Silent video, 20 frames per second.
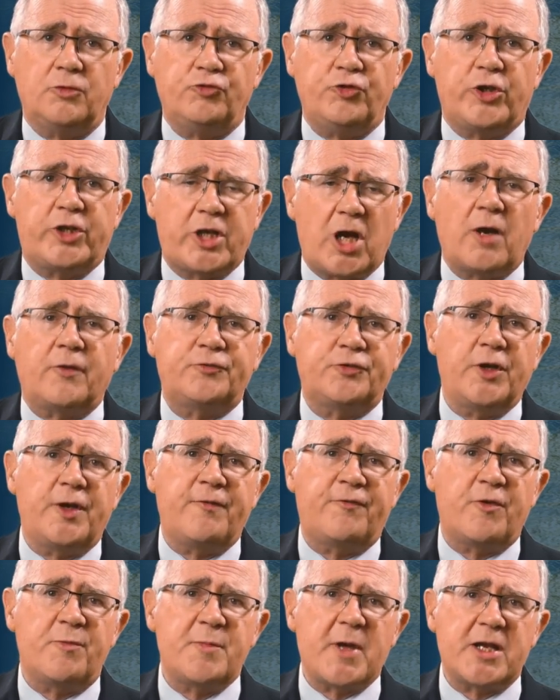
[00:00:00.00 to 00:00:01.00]
Recovering
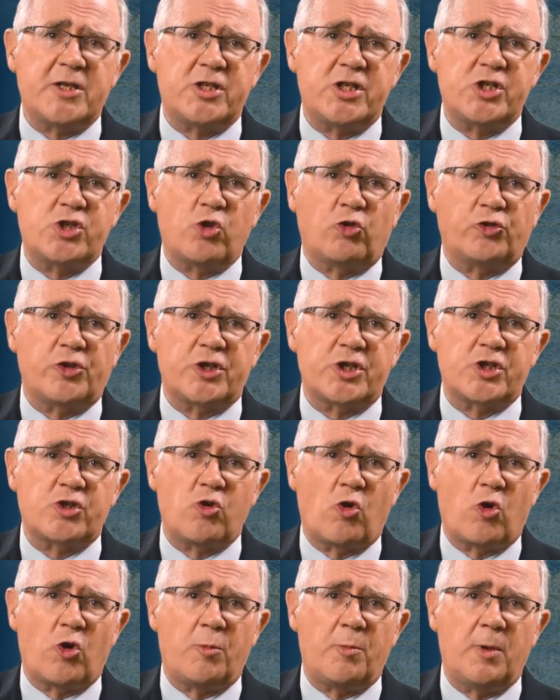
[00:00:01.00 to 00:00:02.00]
from that historic
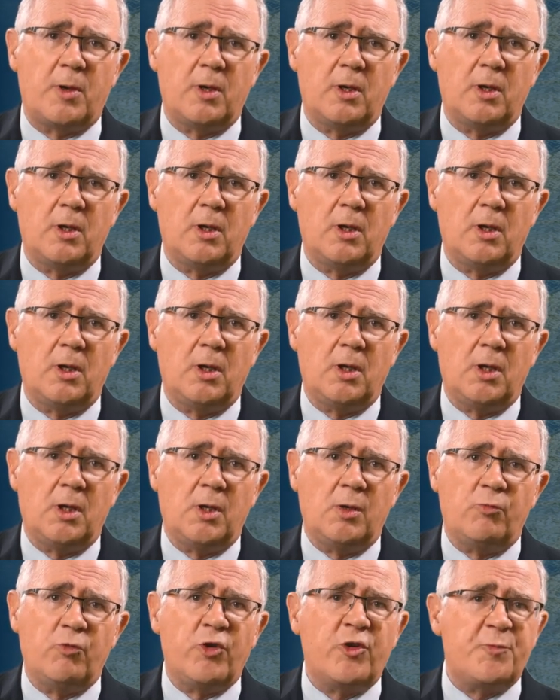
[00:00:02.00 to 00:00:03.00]
storm
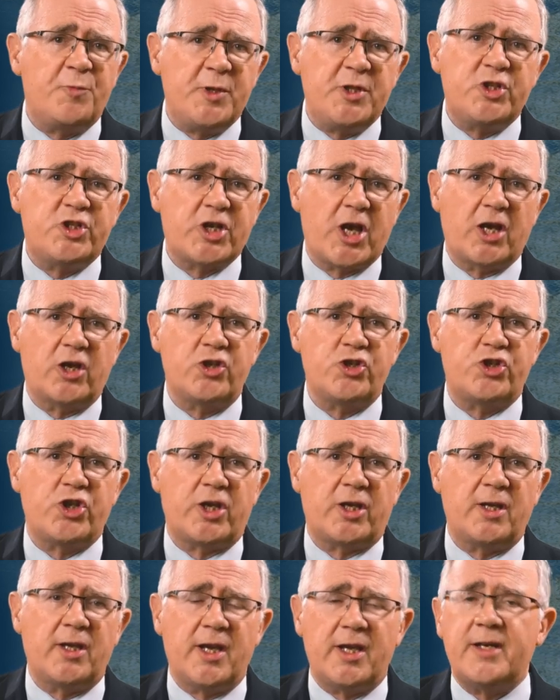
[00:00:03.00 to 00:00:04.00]
would have been
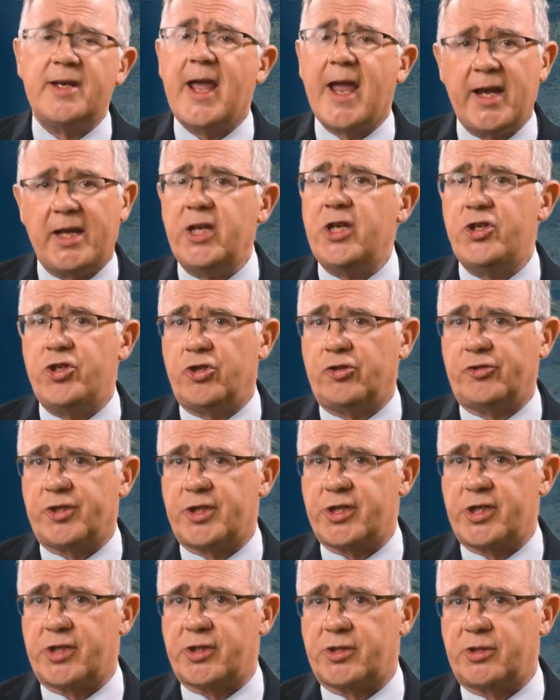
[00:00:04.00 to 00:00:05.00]
challenging in any
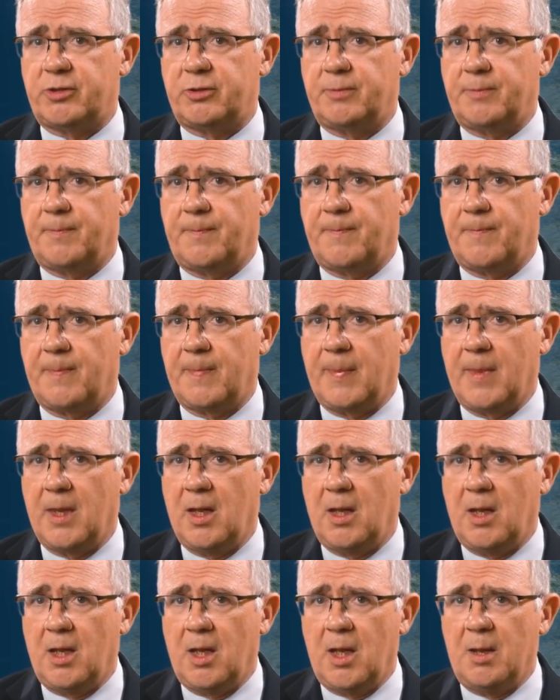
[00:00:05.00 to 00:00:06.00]
jurisdiction,
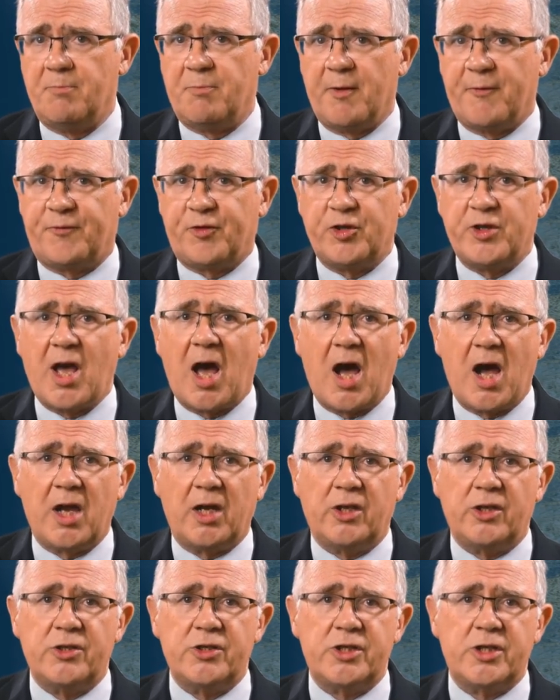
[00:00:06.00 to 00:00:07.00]
but for an
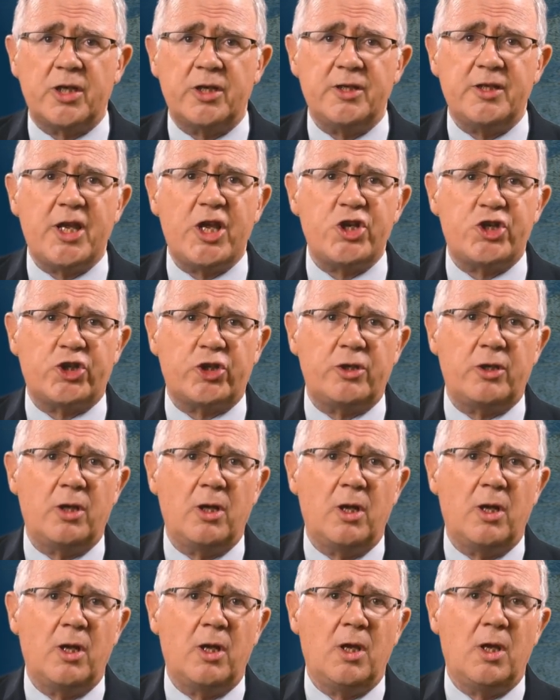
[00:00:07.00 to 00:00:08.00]
island nation
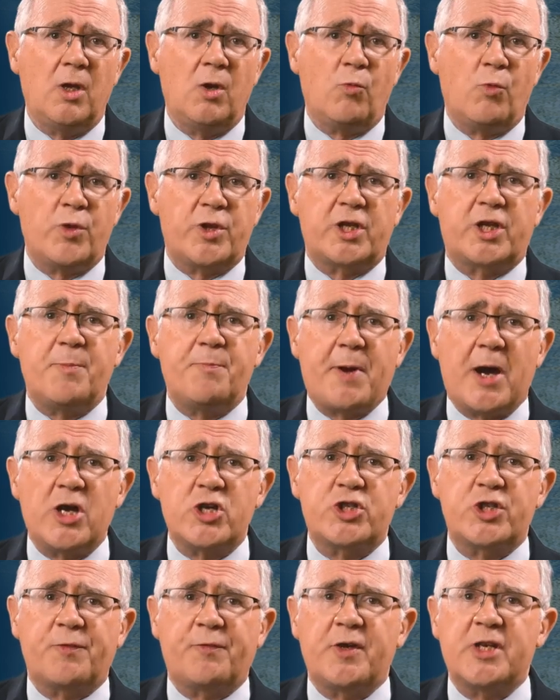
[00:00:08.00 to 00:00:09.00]
with a
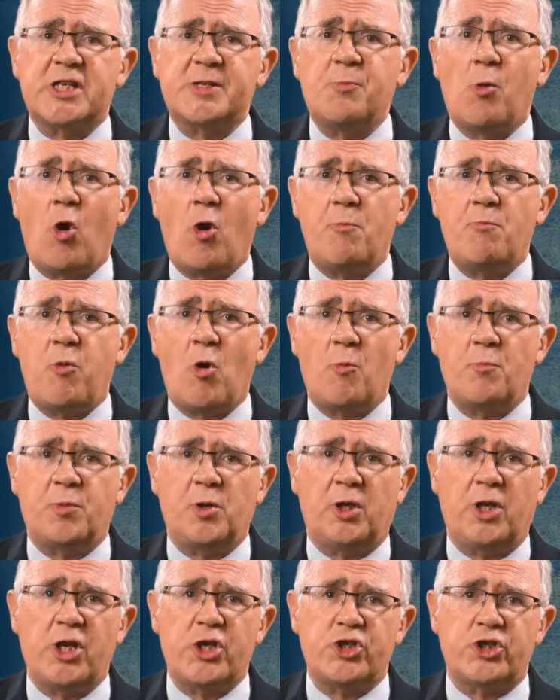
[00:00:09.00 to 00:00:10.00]
comparatively small
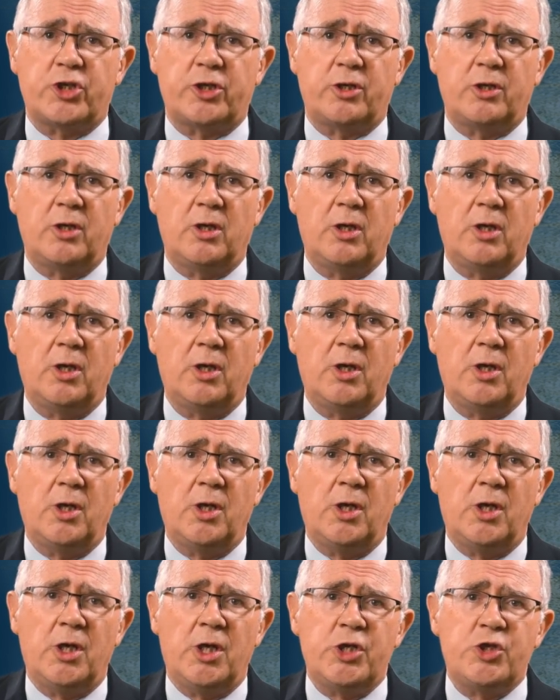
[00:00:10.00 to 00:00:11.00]
population,
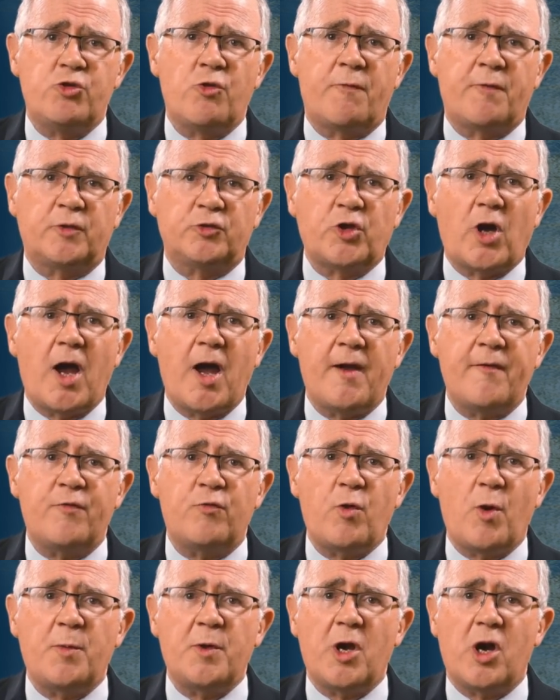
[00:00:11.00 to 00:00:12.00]
to have arrived
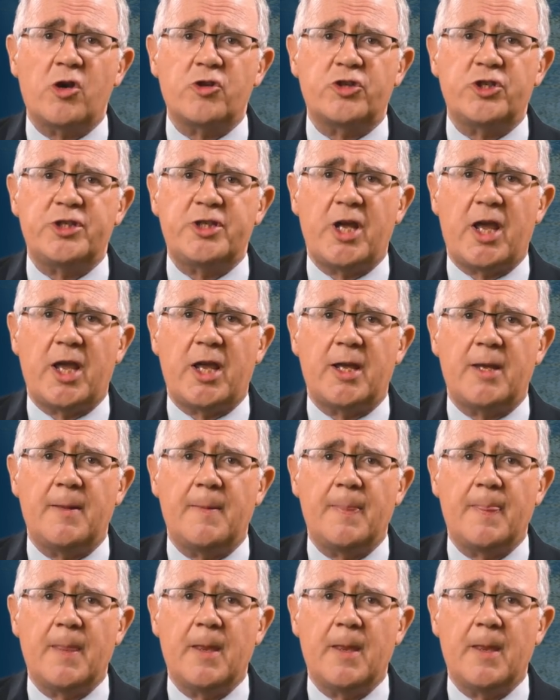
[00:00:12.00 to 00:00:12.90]
where we are today